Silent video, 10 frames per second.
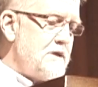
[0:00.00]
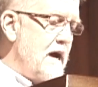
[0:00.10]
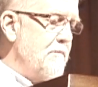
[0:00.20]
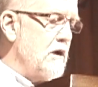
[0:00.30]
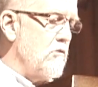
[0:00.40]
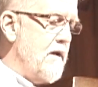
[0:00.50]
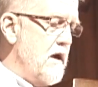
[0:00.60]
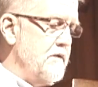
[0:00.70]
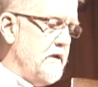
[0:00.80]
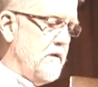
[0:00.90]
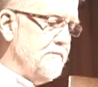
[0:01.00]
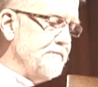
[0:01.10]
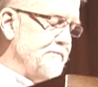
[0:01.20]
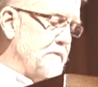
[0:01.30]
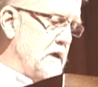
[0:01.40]
each time we were around
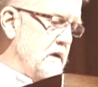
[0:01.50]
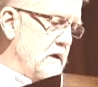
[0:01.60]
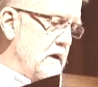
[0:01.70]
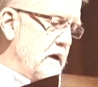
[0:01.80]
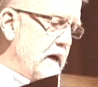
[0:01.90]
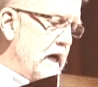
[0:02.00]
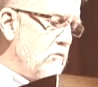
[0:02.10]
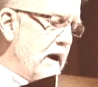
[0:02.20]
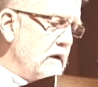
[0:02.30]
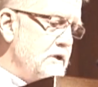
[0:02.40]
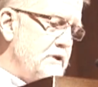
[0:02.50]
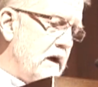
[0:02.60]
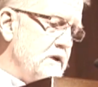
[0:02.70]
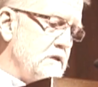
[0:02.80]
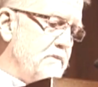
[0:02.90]
him. He rarely
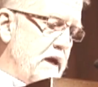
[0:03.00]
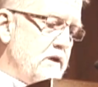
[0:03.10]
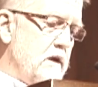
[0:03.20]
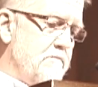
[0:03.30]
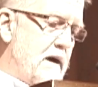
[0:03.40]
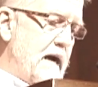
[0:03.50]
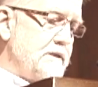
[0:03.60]
shared his opinion and